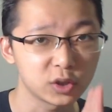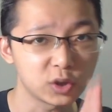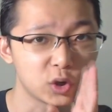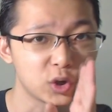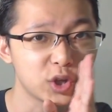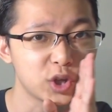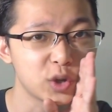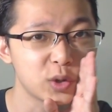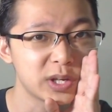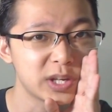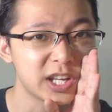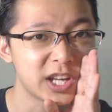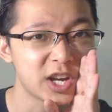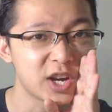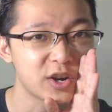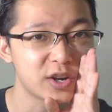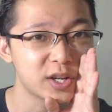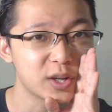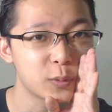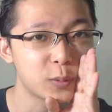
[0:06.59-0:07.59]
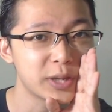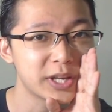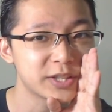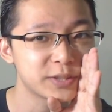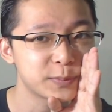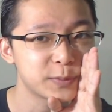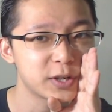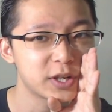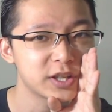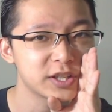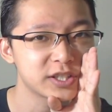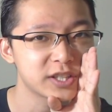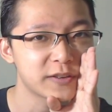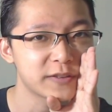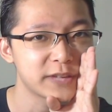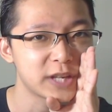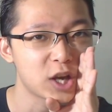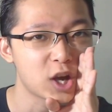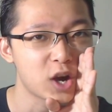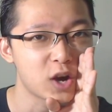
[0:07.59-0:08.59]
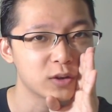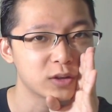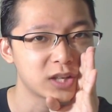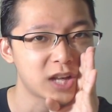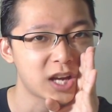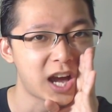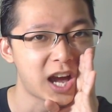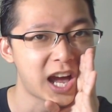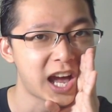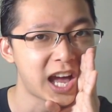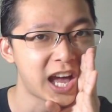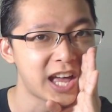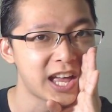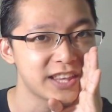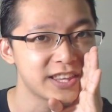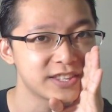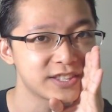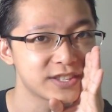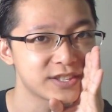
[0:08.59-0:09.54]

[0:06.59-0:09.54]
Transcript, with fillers: Do you hear the whispers of the Old Gods?